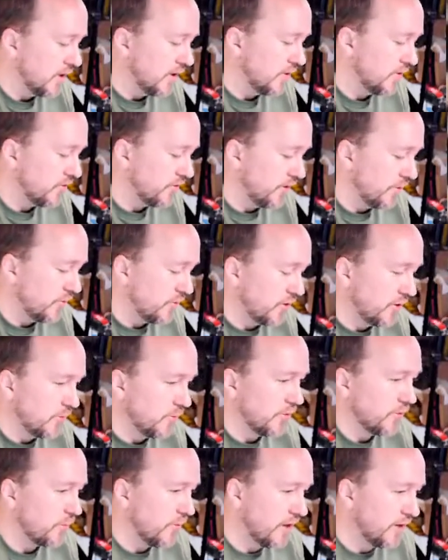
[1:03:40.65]
Same thing
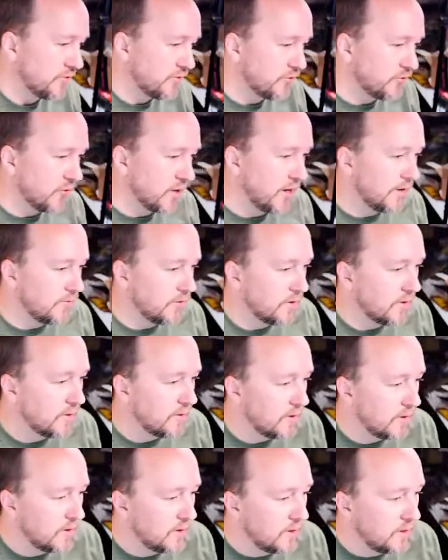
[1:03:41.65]
with the ratchet driver.
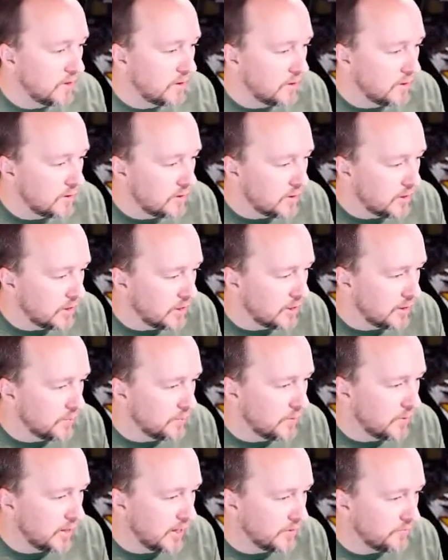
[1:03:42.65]

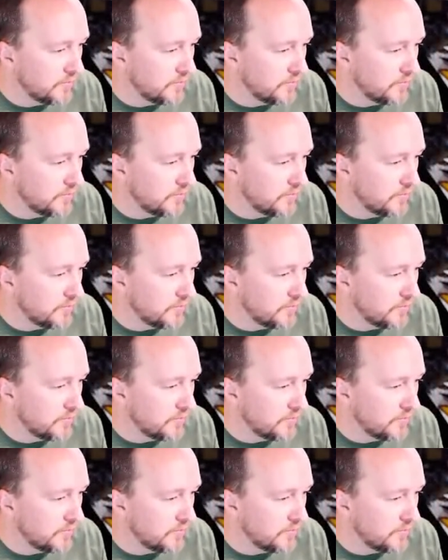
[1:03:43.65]
I've